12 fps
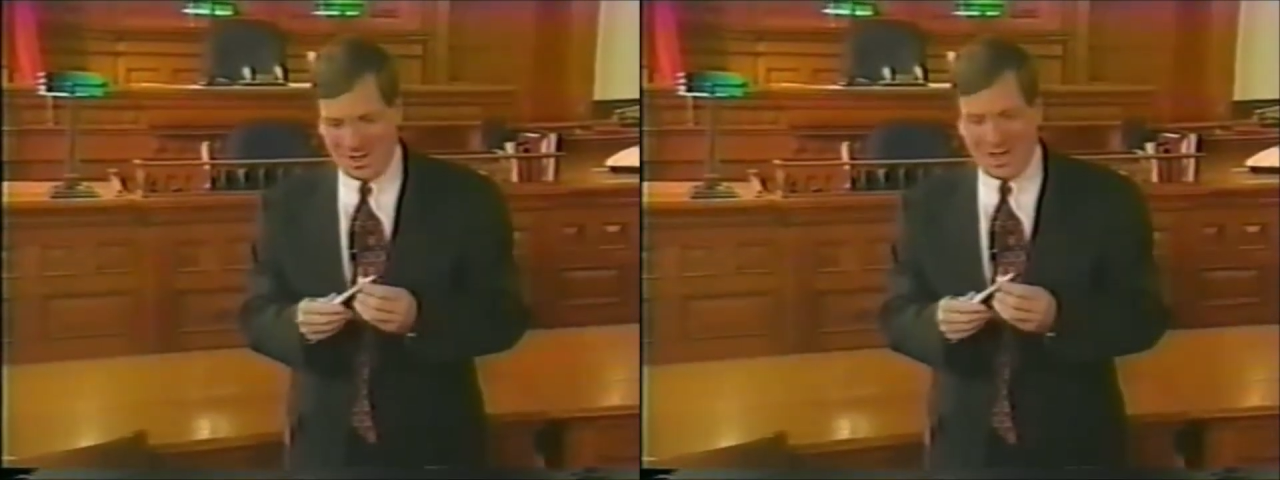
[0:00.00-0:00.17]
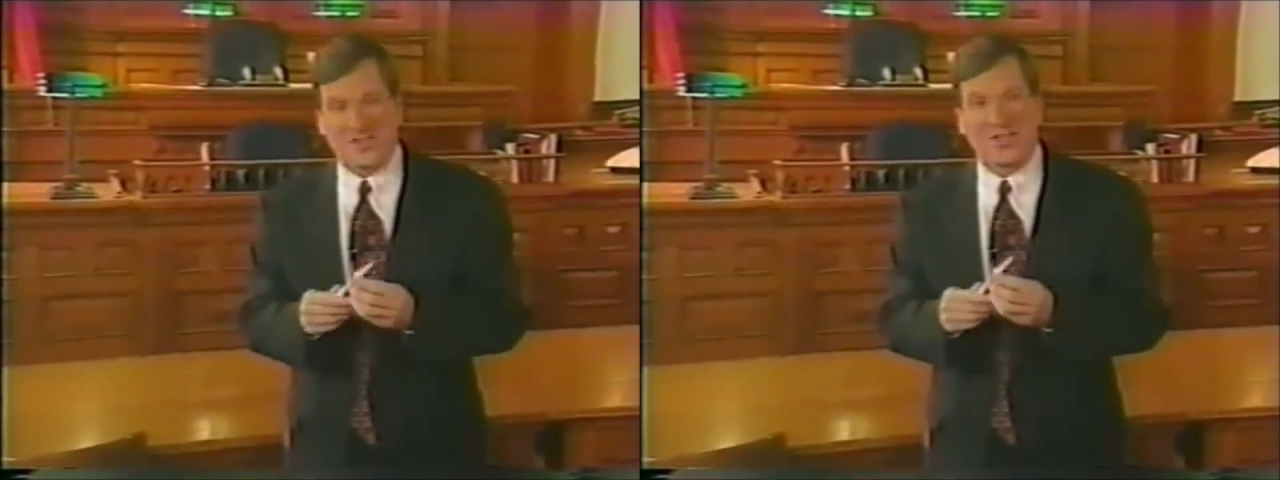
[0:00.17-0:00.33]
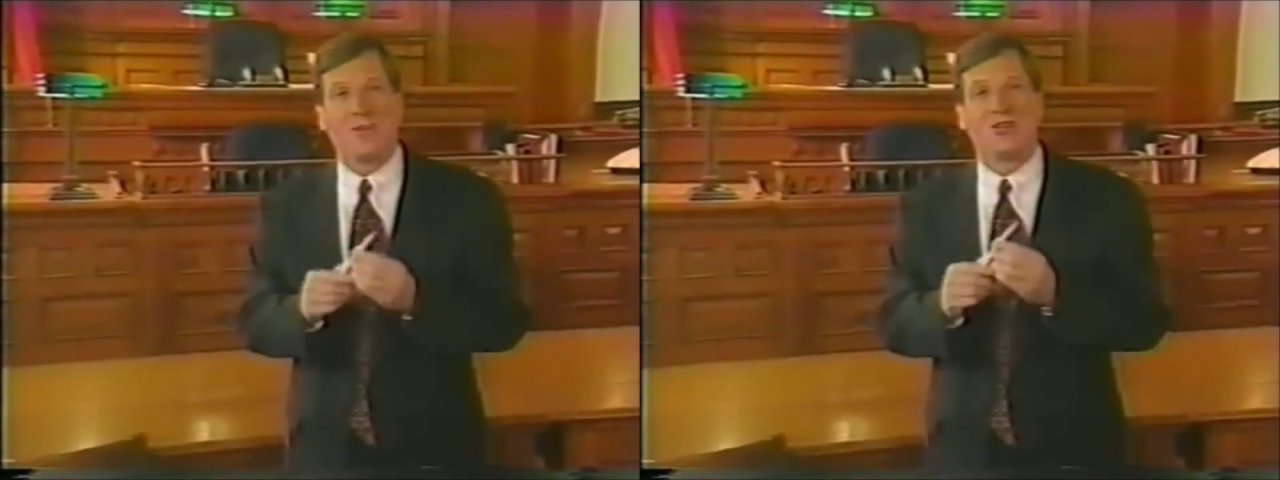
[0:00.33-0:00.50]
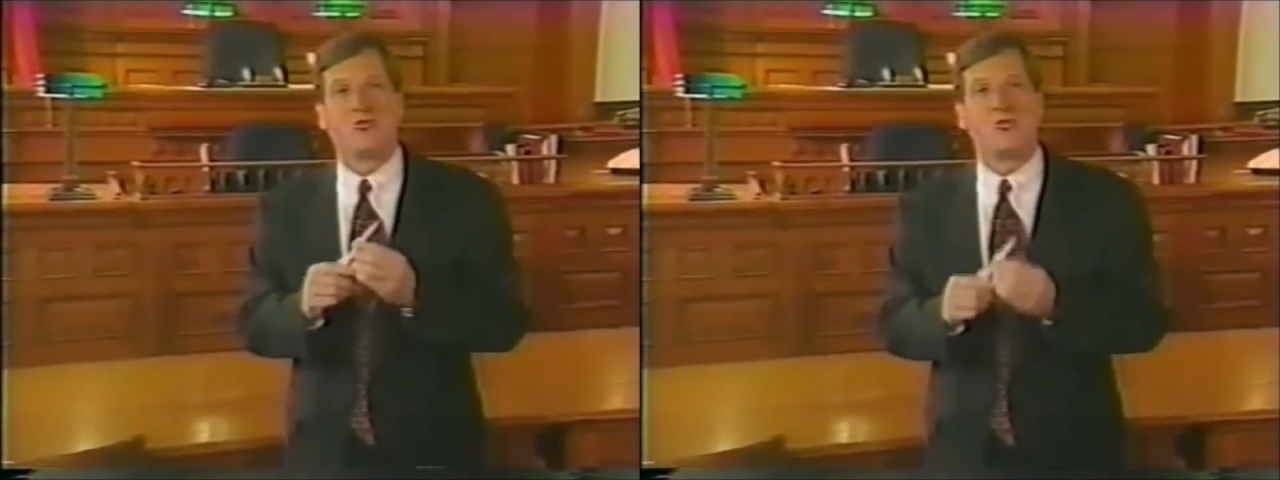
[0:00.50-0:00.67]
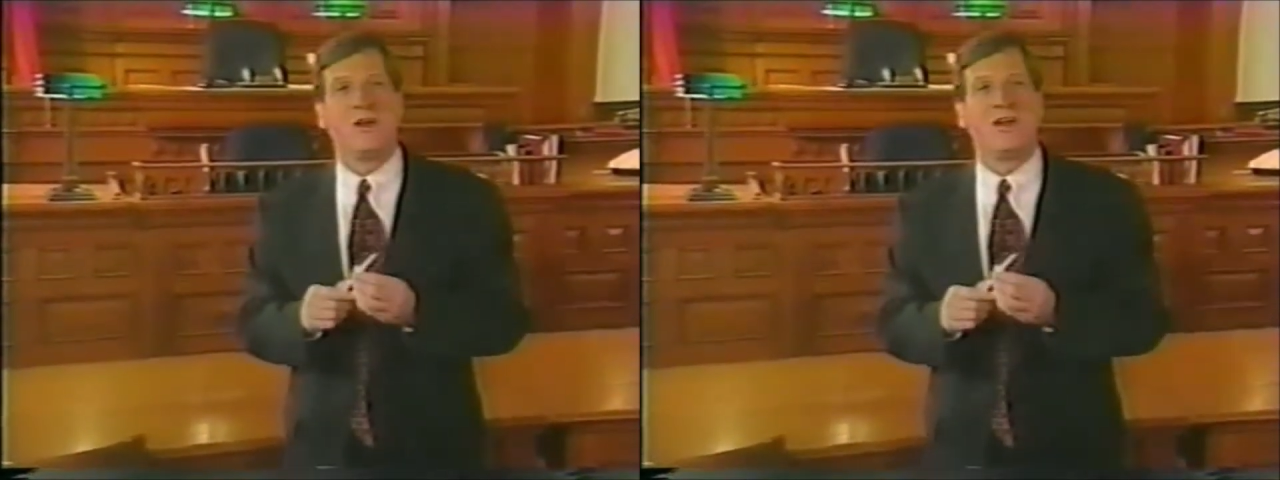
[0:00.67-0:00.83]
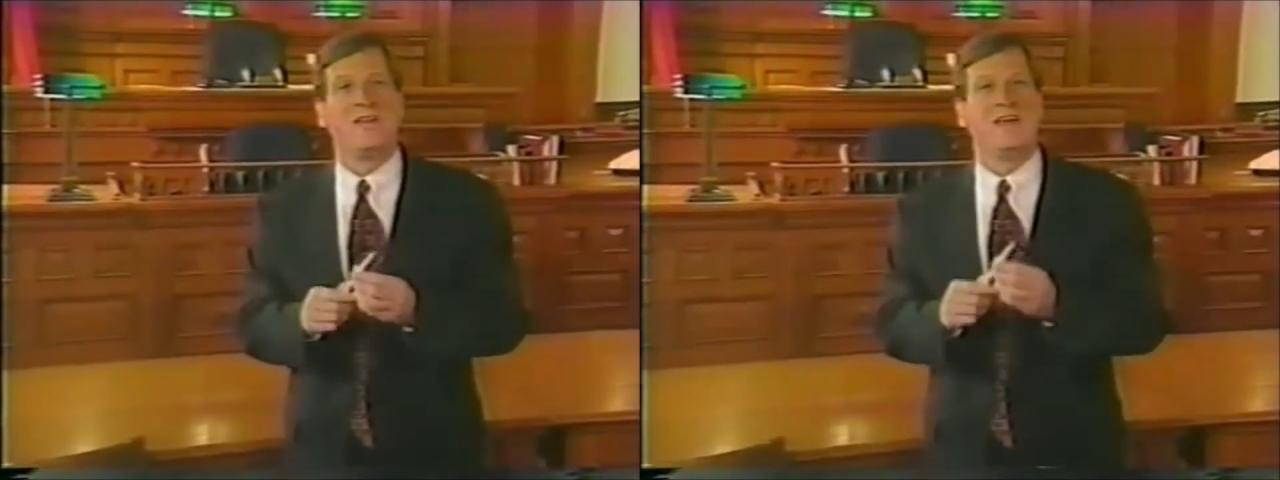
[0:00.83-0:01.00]
except it's
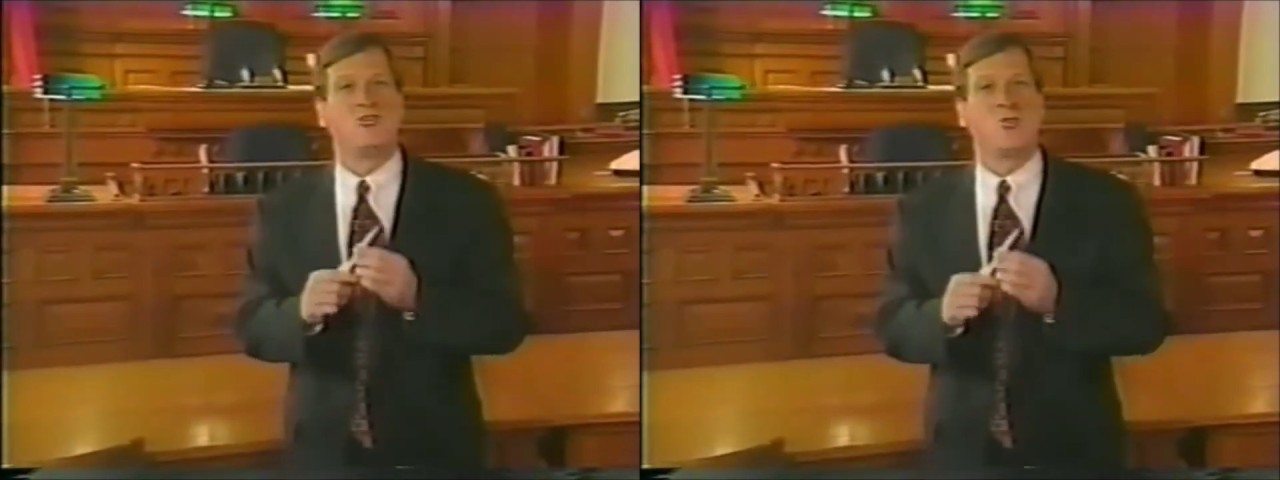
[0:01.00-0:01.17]
really a